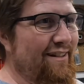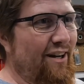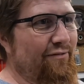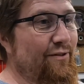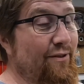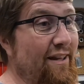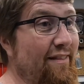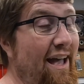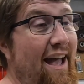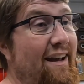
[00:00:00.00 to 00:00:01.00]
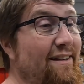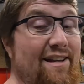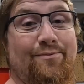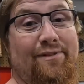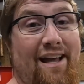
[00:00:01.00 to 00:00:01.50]
of doing that, and
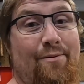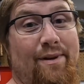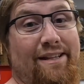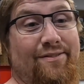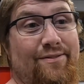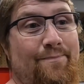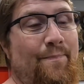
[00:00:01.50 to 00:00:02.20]
guess what that means?